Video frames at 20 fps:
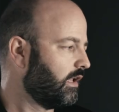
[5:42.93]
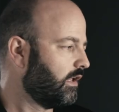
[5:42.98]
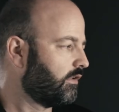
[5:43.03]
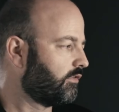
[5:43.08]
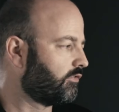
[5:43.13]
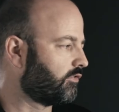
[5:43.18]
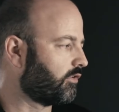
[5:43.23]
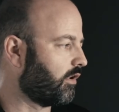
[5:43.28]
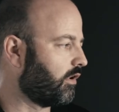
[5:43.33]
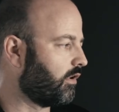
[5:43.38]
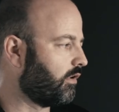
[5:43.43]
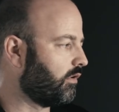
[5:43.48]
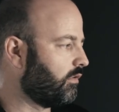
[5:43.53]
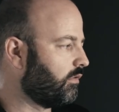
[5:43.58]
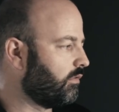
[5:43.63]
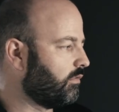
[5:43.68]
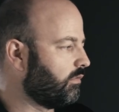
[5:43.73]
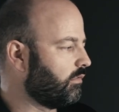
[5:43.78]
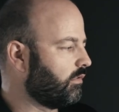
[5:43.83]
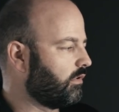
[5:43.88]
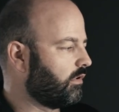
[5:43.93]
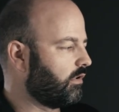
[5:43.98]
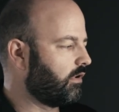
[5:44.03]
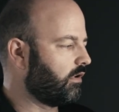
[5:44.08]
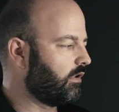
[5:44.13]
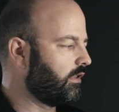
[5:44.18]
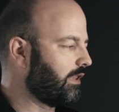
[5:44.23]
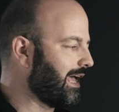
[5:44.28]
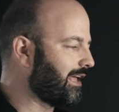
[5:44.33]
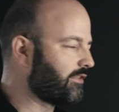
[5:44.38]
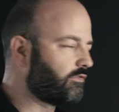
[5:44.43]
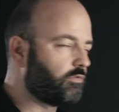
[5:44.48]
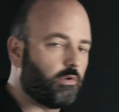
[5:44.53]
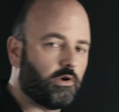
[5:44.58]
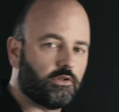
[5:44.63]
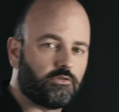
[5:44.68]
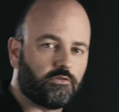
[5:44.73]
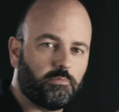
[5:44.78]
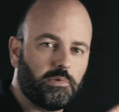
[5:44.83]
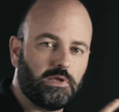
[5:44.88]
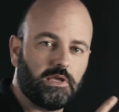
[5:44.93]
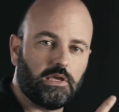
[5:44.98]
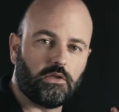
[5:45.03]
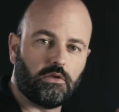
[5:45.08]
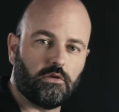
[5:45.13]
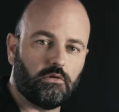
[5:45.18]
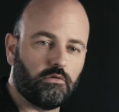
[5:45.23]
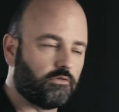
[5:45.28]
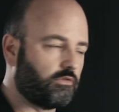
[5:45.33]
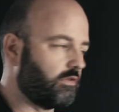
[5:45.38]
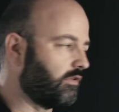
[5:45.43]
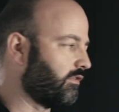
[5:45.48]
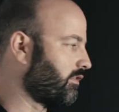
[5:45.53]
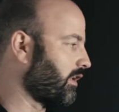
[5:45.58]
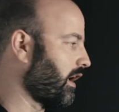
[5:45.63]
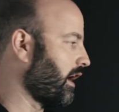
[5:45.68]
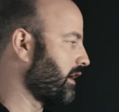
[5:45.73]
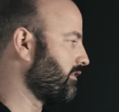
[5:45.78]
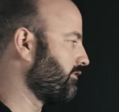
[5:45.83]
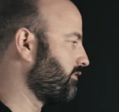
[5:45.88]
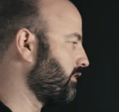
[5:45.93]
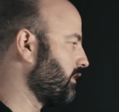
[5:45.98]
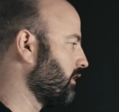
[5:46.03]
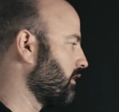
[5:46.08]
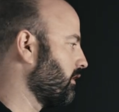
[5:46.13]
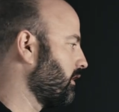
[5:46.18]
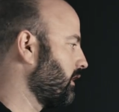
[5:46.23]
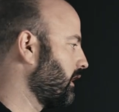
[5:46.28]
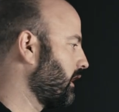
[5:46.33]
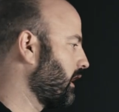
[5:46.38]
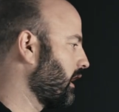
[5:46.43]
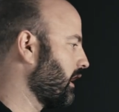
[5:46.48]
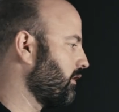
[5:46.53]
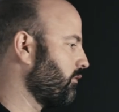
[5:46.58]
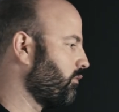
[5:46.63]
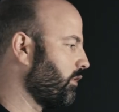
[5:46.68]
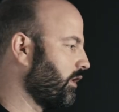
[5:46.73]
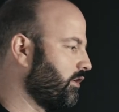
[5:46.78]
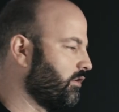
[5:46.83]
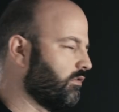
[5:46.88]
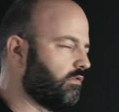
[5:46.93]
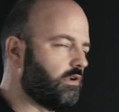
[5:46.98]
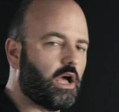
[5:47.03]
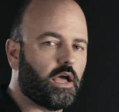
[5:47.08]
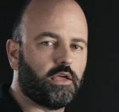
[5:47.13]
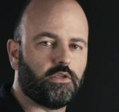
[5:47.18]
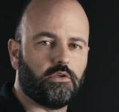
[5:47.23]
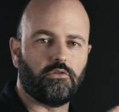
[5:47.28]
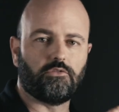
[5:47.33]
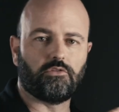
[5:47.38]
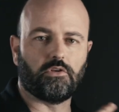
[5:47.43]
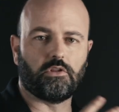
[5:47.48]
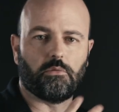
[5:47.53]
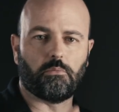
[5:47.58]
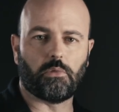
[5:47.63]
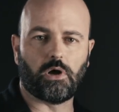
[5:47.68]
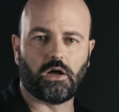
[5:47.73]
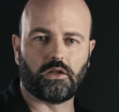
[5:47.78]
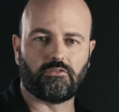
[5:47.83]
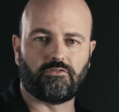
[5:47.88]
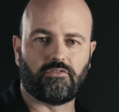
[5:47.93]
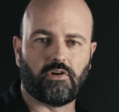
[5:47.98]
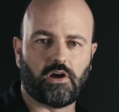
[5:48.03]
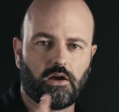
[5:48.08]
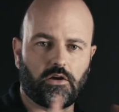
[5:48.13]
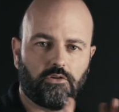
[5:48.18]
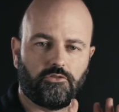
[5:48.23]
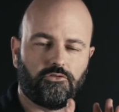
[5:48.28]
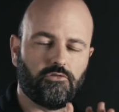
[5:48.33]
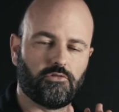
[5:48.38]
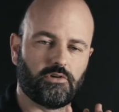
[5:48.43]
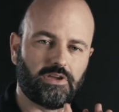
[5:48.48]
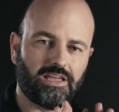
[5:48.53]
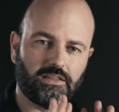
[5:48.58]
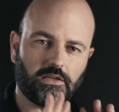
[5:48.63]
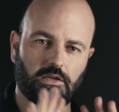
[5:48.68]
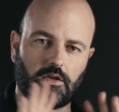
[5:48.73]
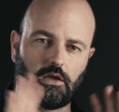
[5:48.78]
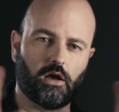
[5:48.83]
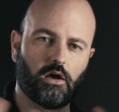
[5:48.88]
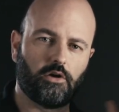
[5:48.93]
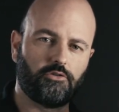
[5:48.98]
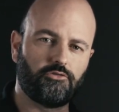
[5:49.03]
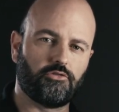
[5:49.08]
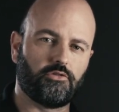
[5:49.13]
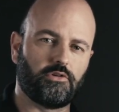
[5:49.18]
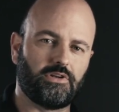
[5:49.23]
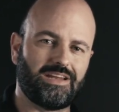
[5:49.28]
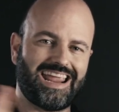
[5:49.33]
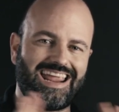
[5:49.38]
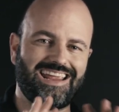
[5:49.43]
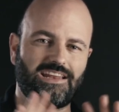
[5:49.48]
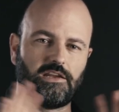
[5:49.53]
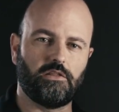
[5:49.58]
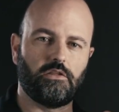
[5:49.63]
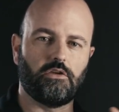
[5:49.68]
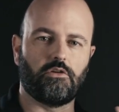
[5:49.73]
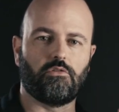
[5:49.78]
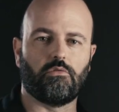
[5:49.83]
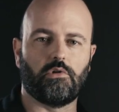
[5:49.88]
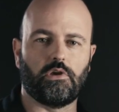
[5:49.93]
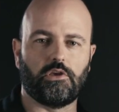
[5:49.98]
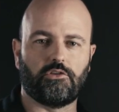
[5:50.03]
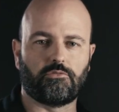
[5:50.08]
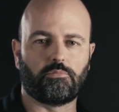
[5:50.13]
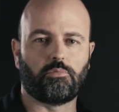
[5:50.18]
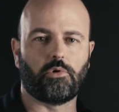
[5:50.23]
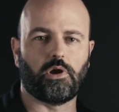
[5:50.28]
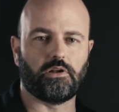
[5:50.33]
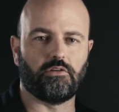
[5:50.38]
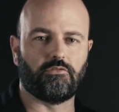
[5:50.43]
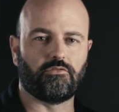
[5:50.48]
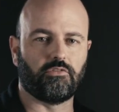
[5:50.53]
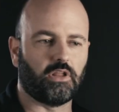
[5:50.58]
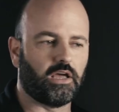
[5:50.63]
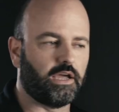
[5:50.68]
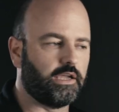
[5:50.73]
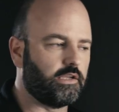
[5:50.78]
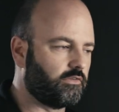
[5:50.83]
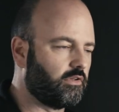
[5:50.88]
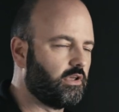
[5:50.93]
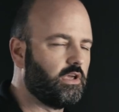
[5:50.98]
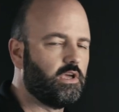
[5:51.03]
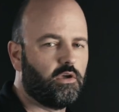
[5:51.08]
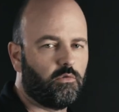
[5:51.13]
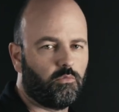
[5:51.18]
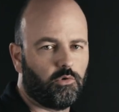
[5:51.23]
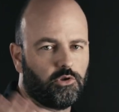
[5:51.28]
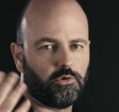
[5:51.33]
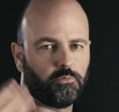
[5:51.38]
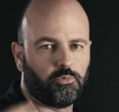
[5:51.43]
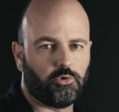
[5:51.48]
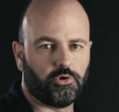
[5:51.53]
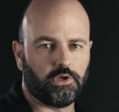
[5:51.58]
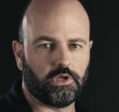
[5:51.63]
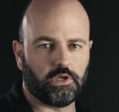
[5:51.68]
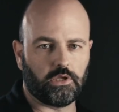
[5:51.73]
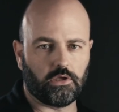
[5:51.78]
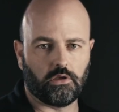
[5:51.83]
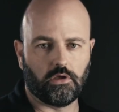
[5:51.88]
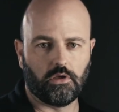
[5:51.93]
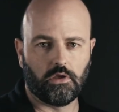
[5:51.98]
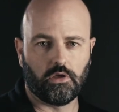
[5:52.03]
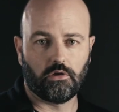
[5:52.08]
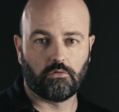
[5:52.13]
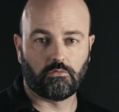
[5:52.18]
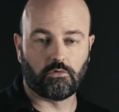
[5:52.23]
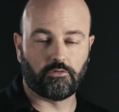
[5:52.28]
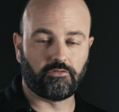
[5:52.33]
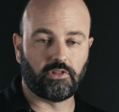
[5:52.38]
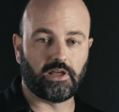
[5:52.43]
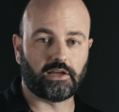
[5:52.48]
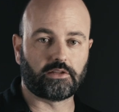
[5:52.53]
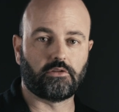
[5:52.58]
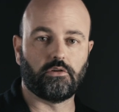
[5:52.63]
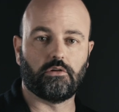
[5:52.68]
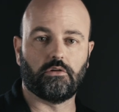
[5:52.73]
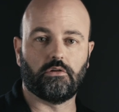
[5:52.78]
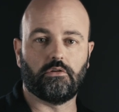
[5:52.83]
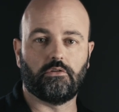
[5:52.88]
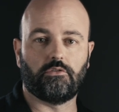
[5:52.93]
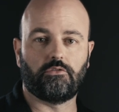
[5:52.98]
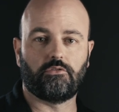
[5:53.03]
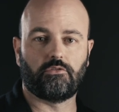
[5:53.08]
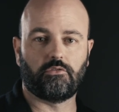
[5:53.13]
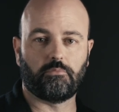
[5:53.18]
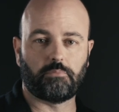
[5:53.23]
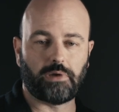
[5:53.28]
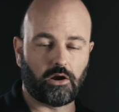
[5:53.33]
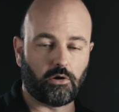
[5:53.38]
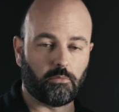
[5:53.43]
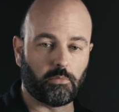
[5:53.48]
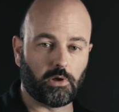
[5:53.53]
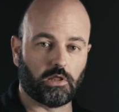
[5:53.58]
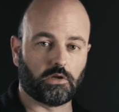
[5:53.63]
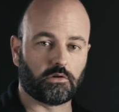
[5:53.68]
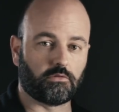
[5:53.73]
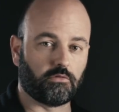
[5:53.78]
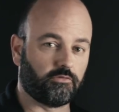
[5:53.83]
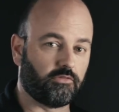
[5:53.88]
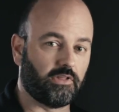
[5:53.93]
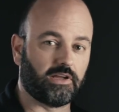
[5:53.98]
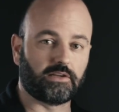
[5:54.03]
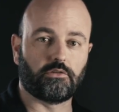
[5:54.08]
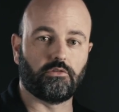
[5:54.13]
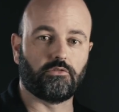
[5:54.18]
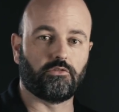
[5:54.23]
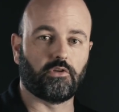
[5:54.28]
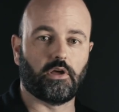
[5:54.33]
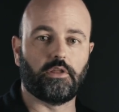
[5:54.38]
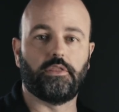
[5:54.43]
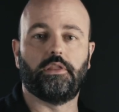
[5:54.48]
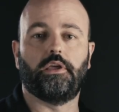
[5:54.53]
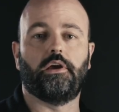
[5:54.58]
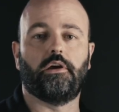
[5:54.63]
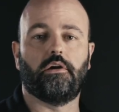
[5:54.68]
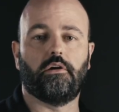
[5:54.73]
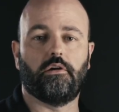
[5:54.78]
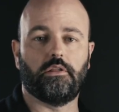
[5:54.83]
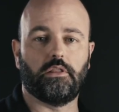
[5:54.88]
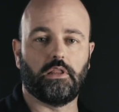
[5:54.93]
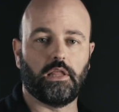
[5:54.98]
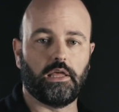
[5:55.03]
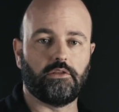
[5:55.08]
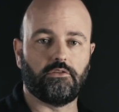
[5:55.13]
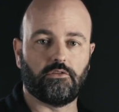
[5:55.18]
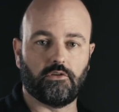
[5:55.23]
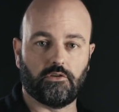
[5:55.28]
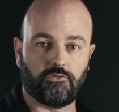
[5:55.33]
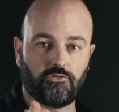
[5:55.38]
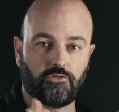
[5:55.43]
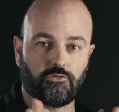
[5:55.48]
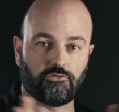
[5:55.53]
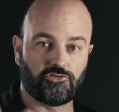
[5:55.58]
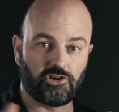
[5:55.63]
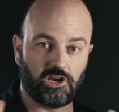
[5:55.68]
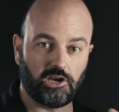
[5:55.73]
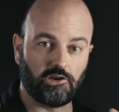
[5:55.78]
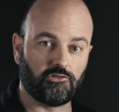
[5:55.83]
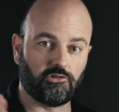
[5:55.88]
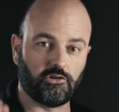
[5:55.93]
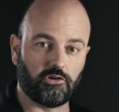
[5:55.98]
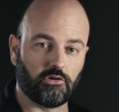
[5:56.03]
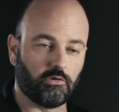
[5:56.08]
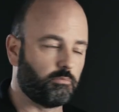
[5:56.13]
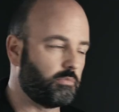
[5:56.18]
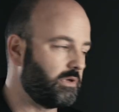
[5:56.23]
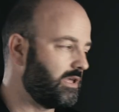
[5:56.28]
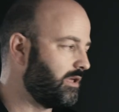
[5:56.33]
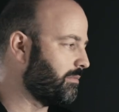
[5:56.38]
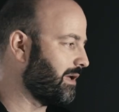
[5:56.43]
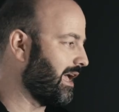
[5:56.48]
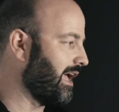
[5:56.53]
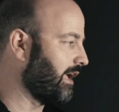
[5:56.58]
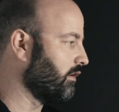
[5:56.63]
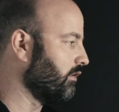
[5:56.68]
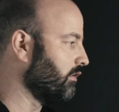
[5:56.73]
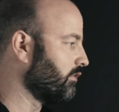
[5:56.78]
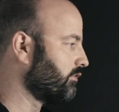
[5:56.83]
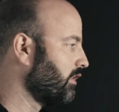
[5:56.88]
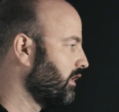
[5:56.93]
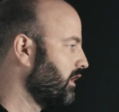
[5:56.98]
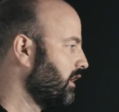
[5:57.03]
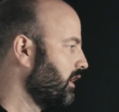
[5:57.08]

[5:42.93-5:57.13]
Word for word: So that's what's being used inside of here. And again, when you're not using the modifiers, you're getting 180 degree spread of light. When you're putting reflectors, parabolic reflectors on there and lenses, you're changing your beam angles.